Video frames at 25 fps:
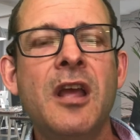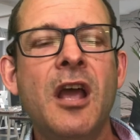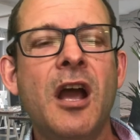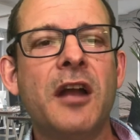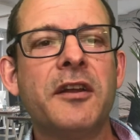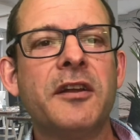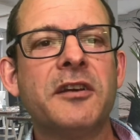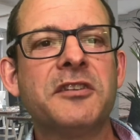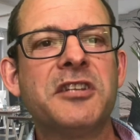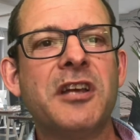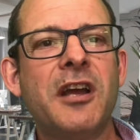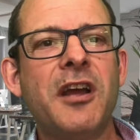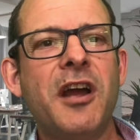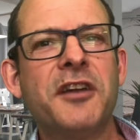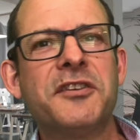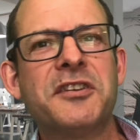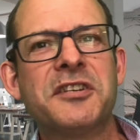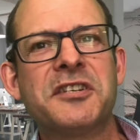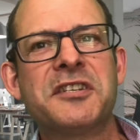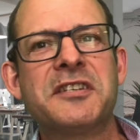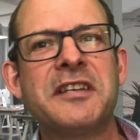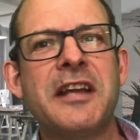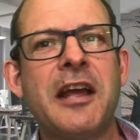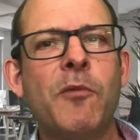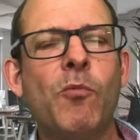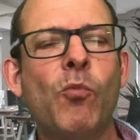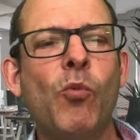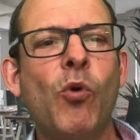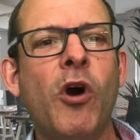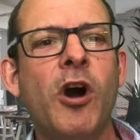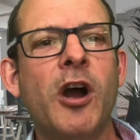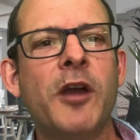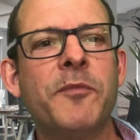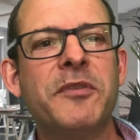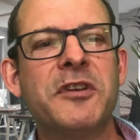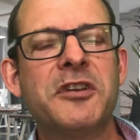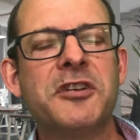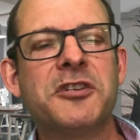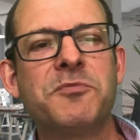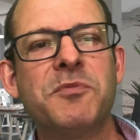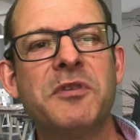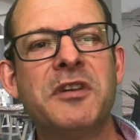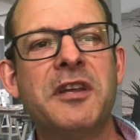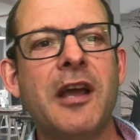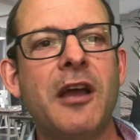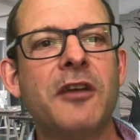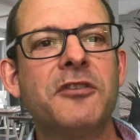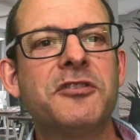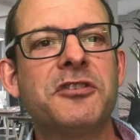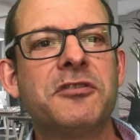and i don't understand why because we
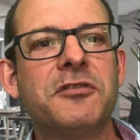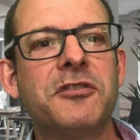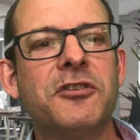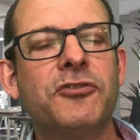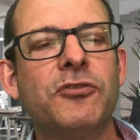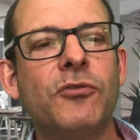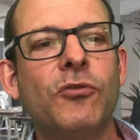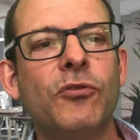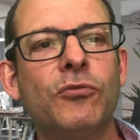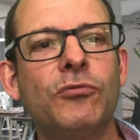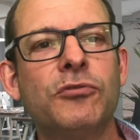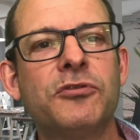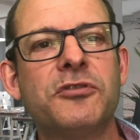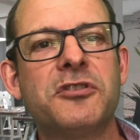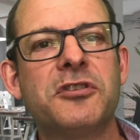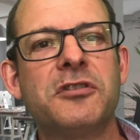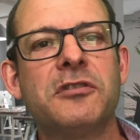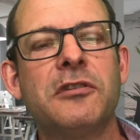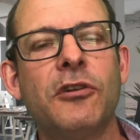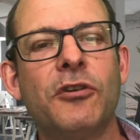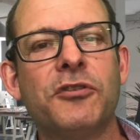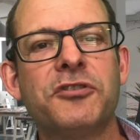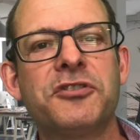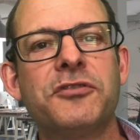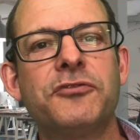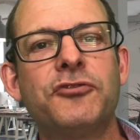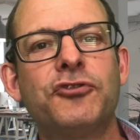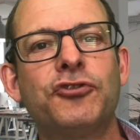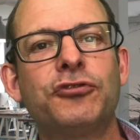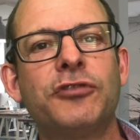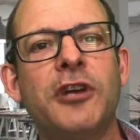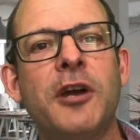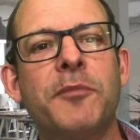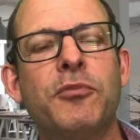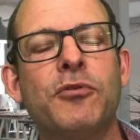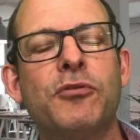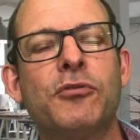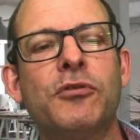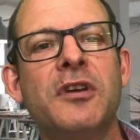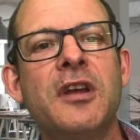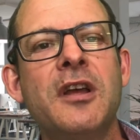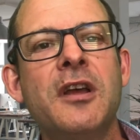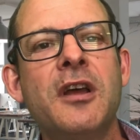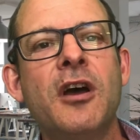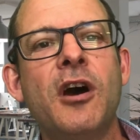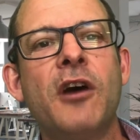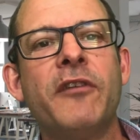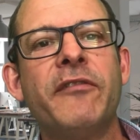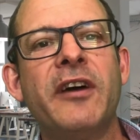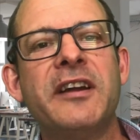go to the, all to lots of trouble
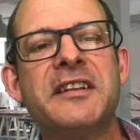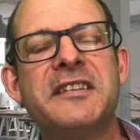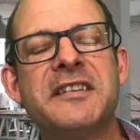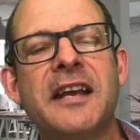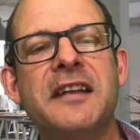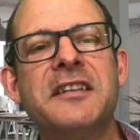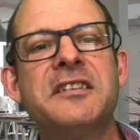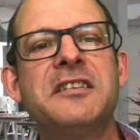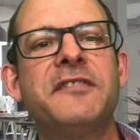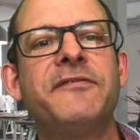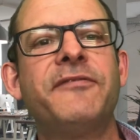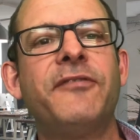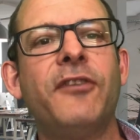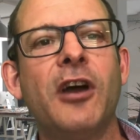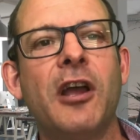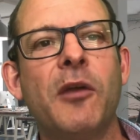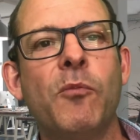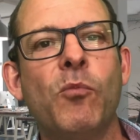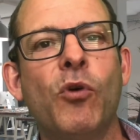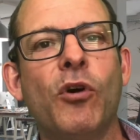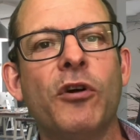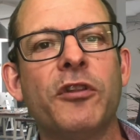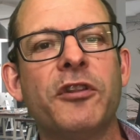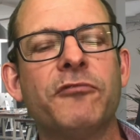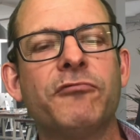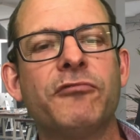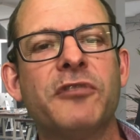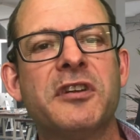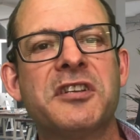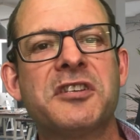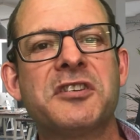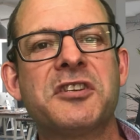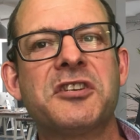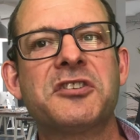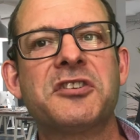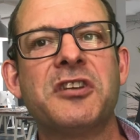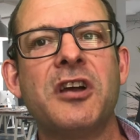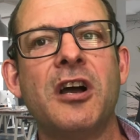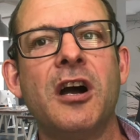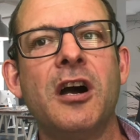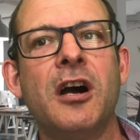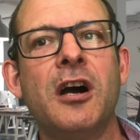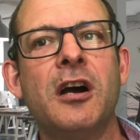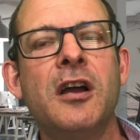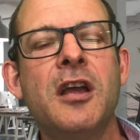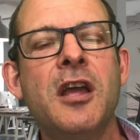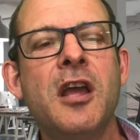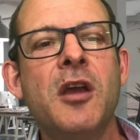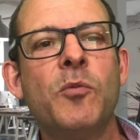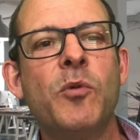of identifying what the risks
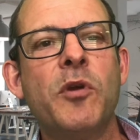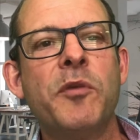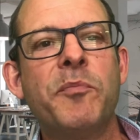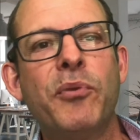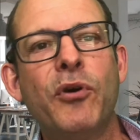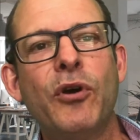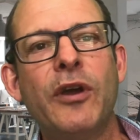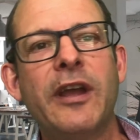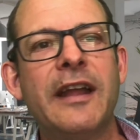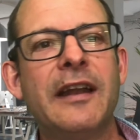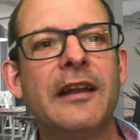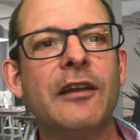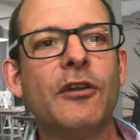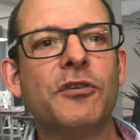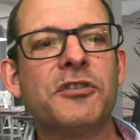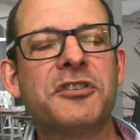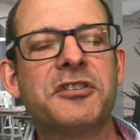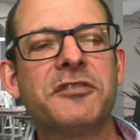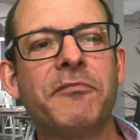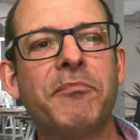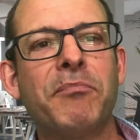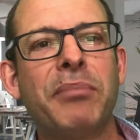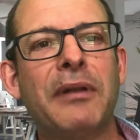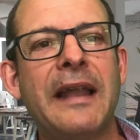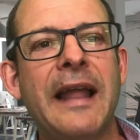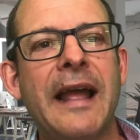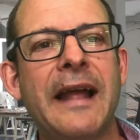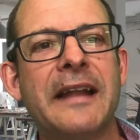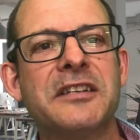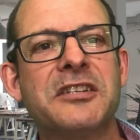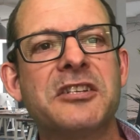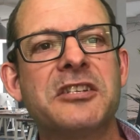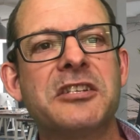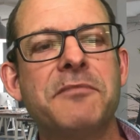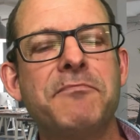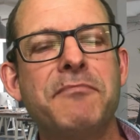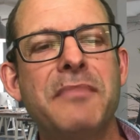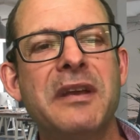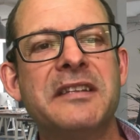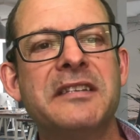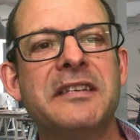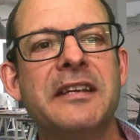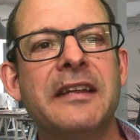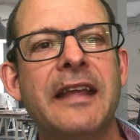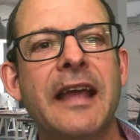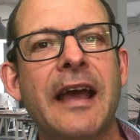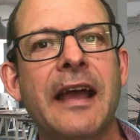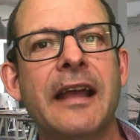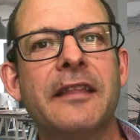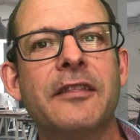are we put in lots of plans to
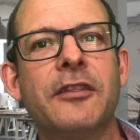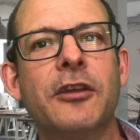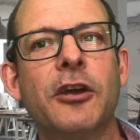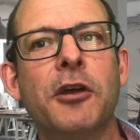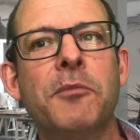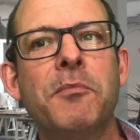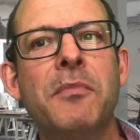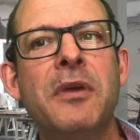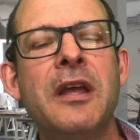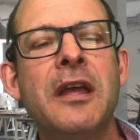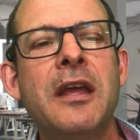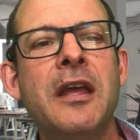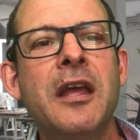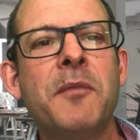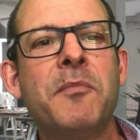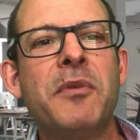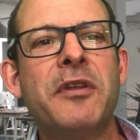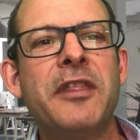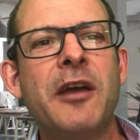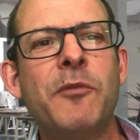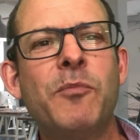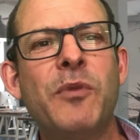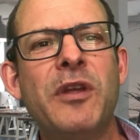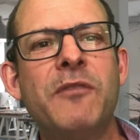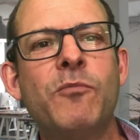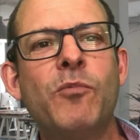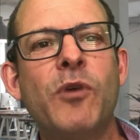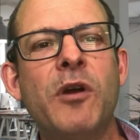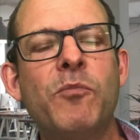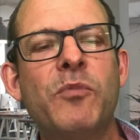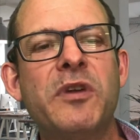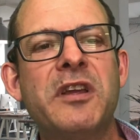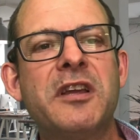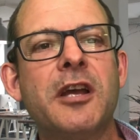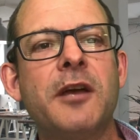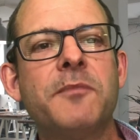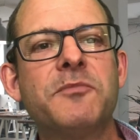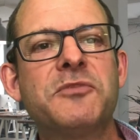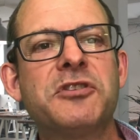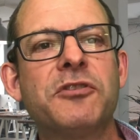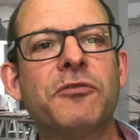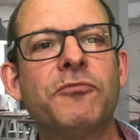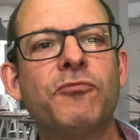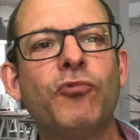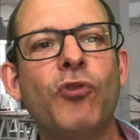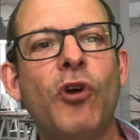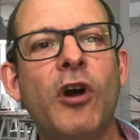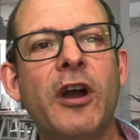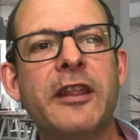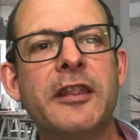mitigate them but then we when we come to
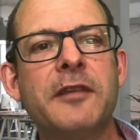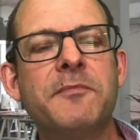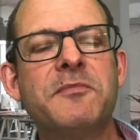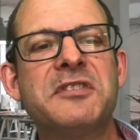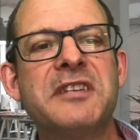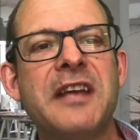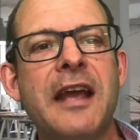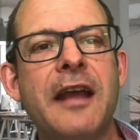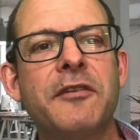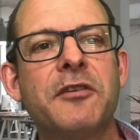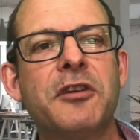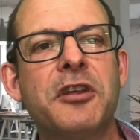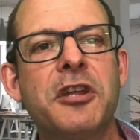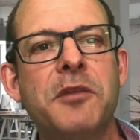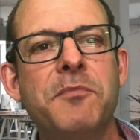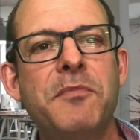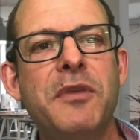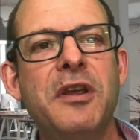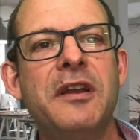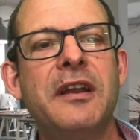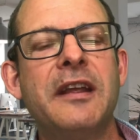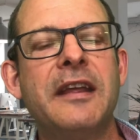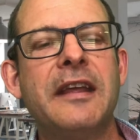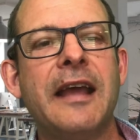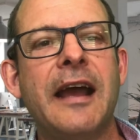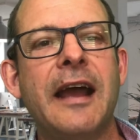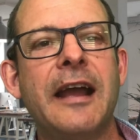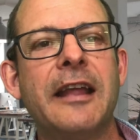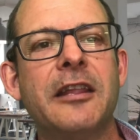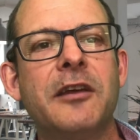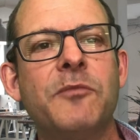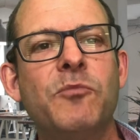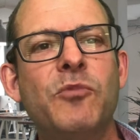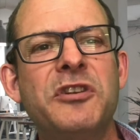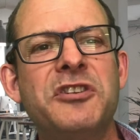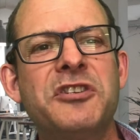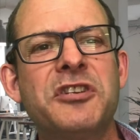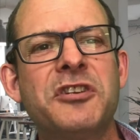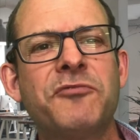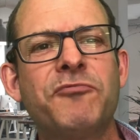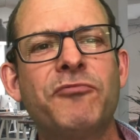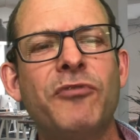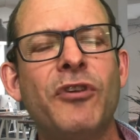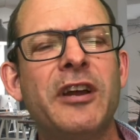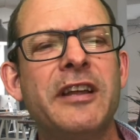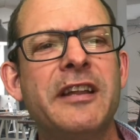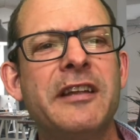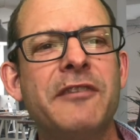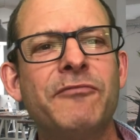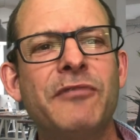write them down and communicate them we just
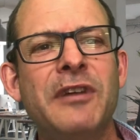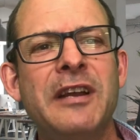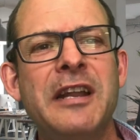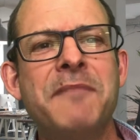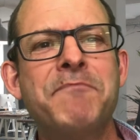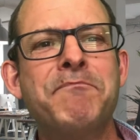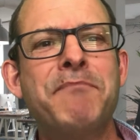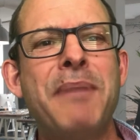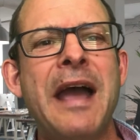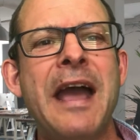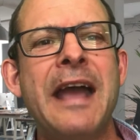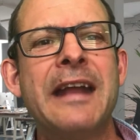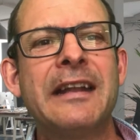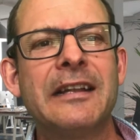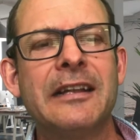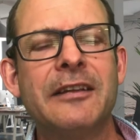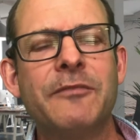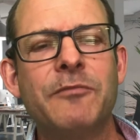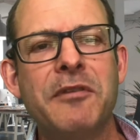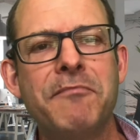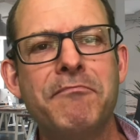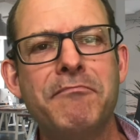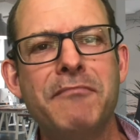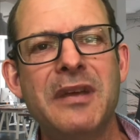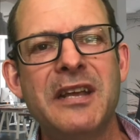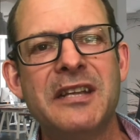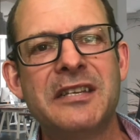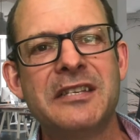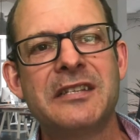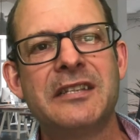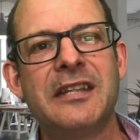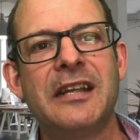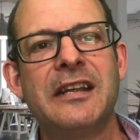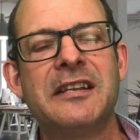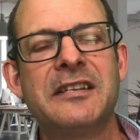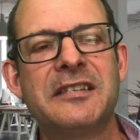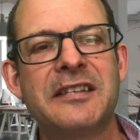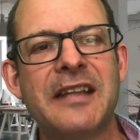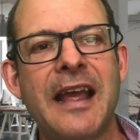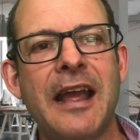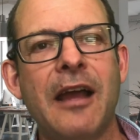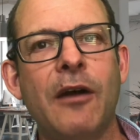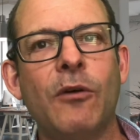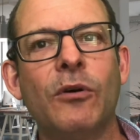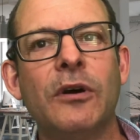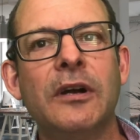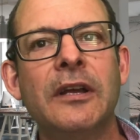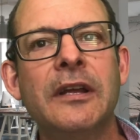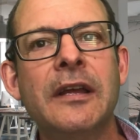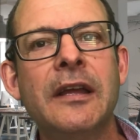write it really badly we miss things
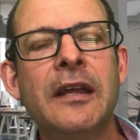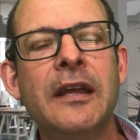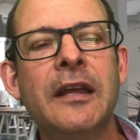out